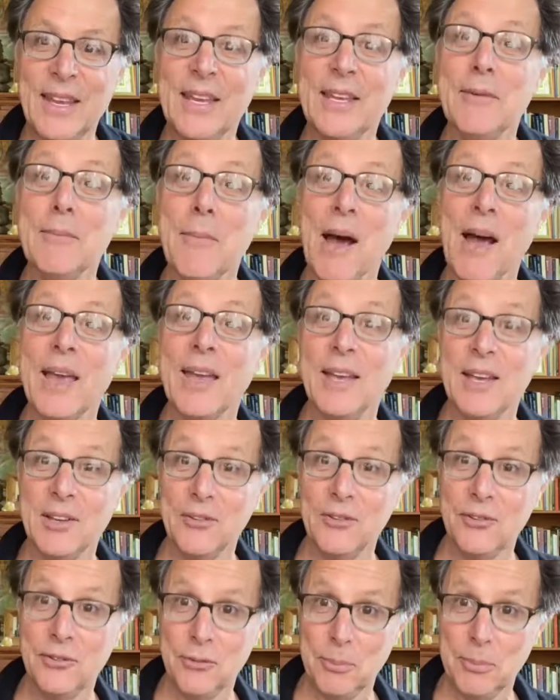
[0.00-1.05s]
in my
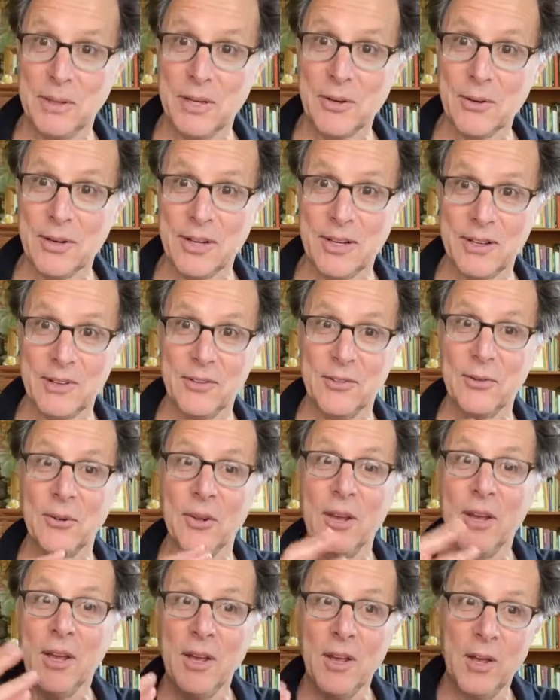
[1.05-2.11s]
experience
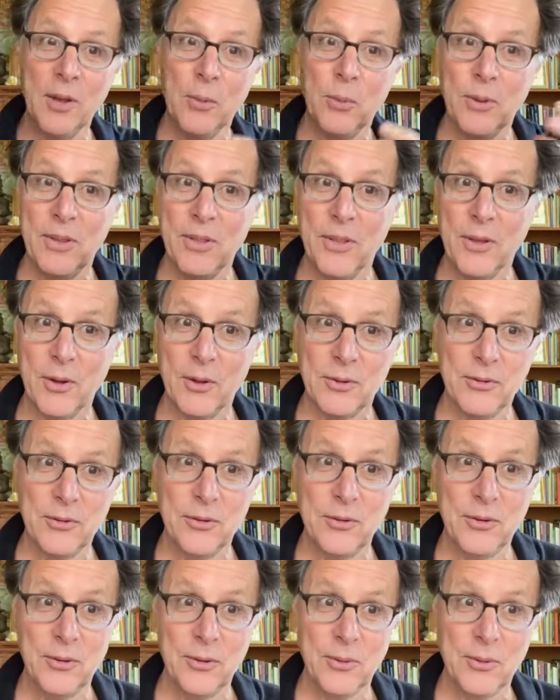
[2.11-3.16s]
with those
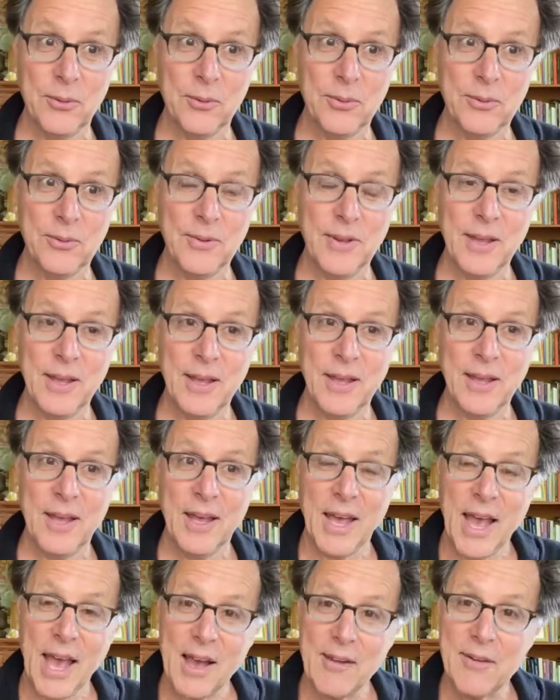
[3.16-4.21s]
two?
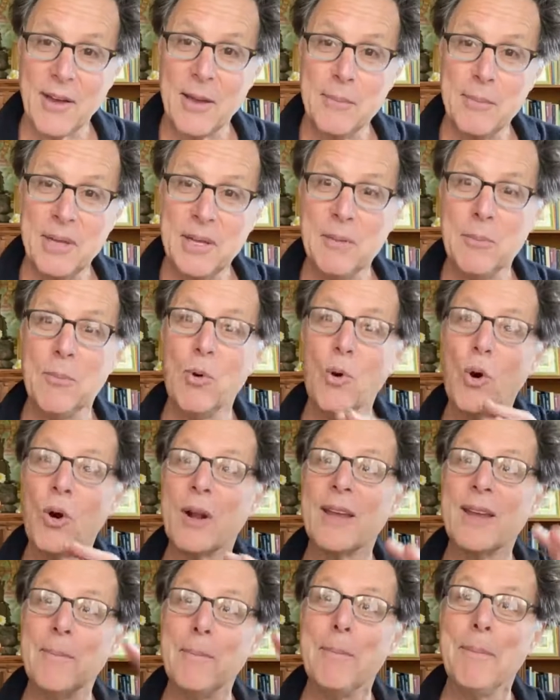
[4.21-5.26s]
Have I been
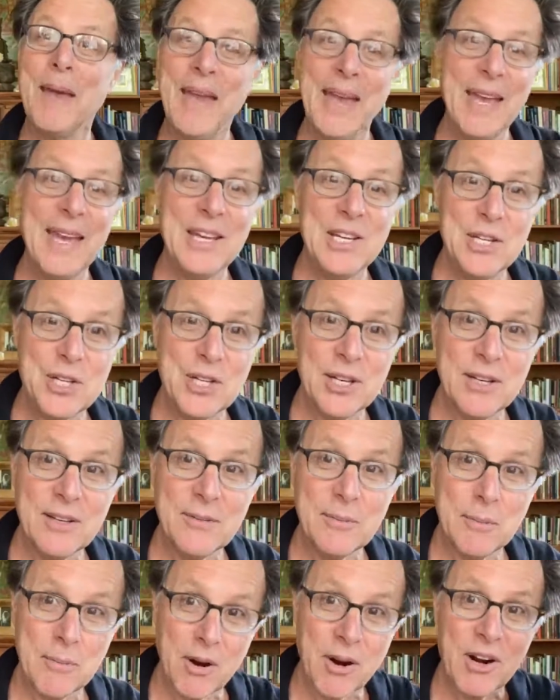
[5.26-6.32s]
more
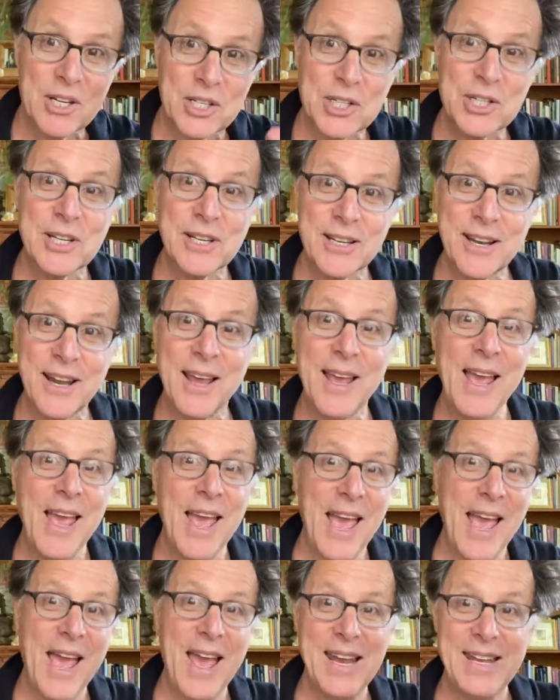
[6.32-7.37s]
impatient, Martian,
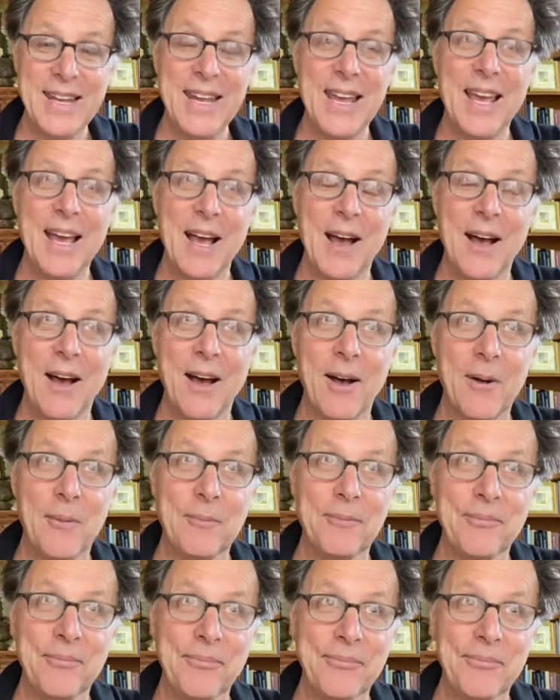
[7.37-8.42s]
and
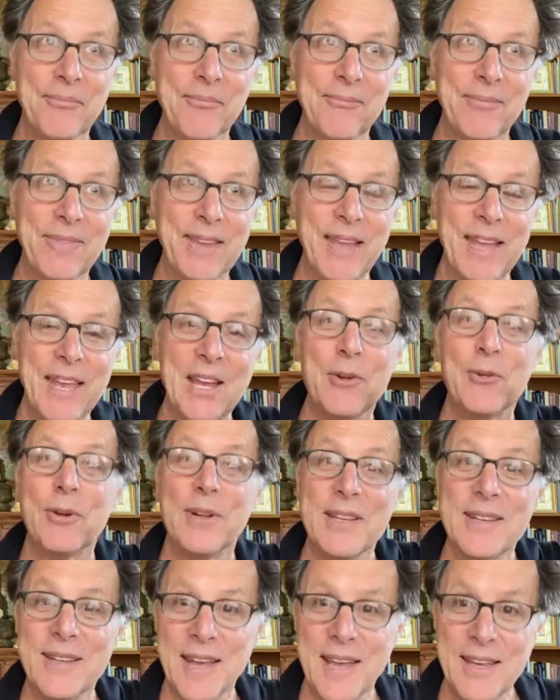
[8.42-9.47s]

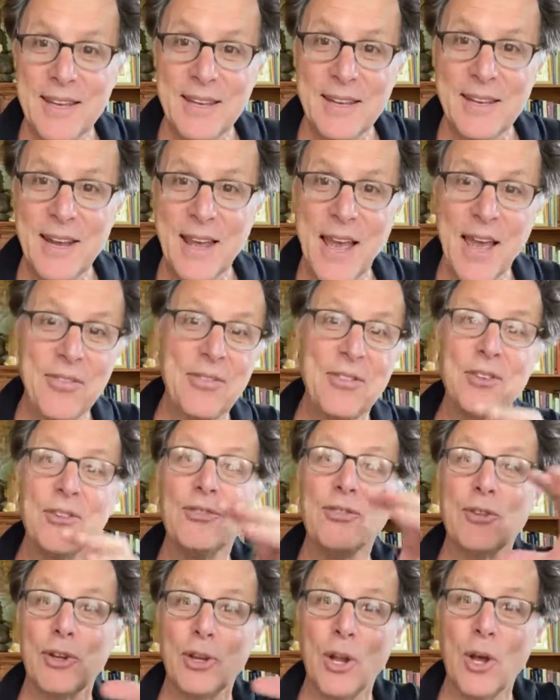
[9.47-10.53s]
irritated at the
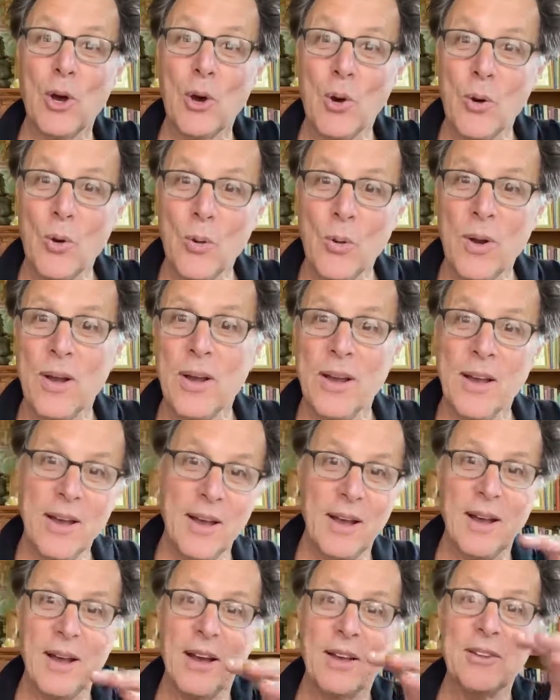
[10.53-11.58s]
slow
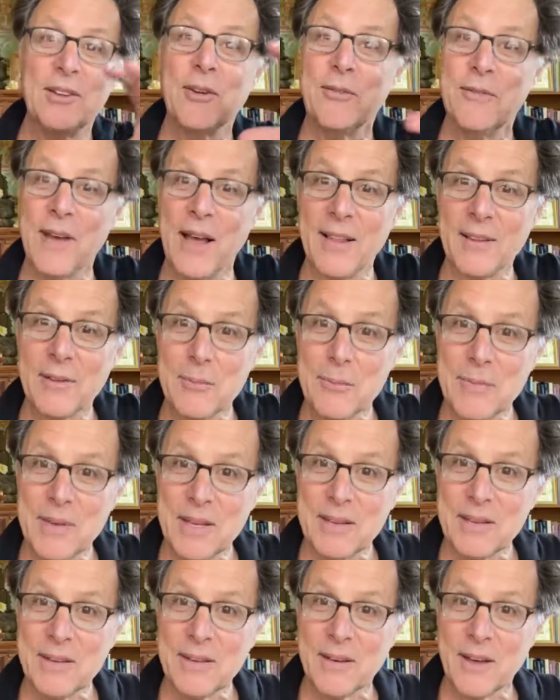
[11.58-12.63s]

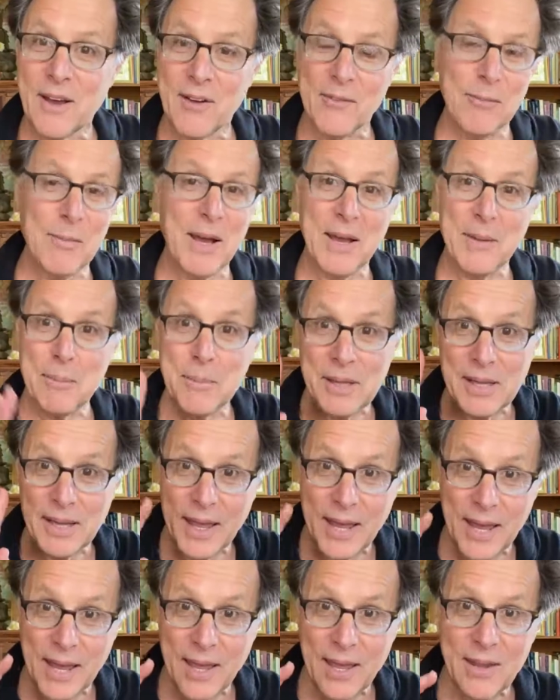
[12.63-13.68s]
development of my
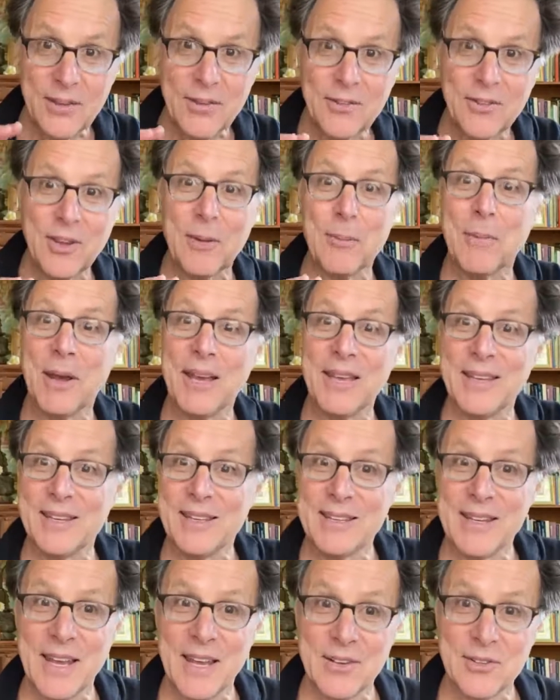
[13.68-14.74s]
plans and my
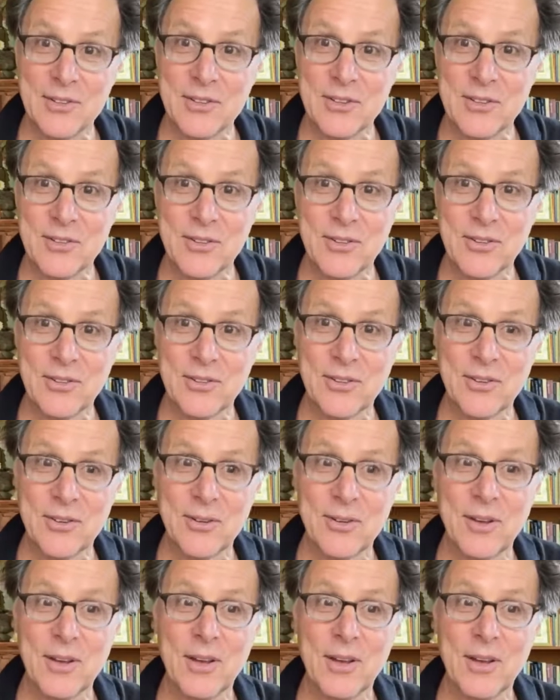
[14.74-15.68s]
intentions?